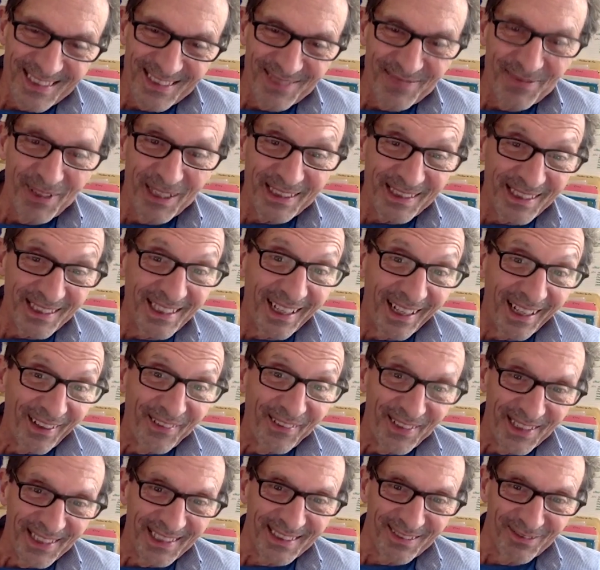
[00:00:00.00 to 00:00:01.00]
But yeah,
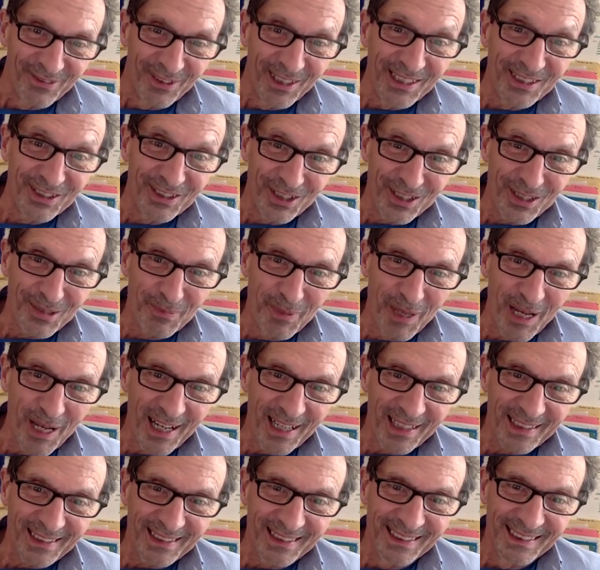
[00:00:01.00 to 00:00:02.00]
it reaches
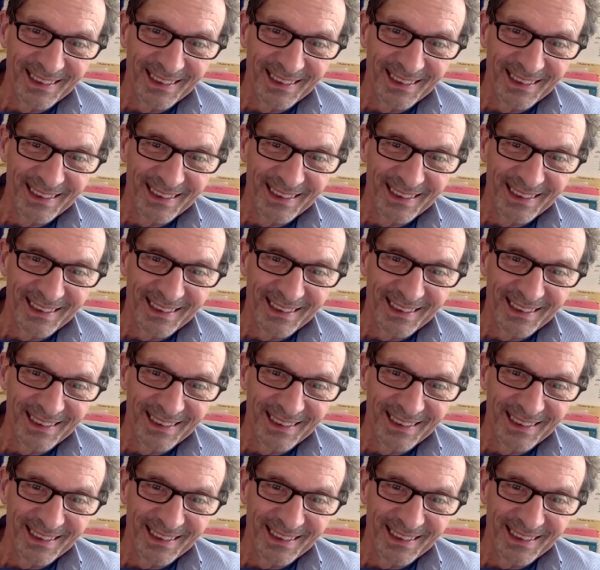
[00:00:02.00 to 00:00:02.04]
back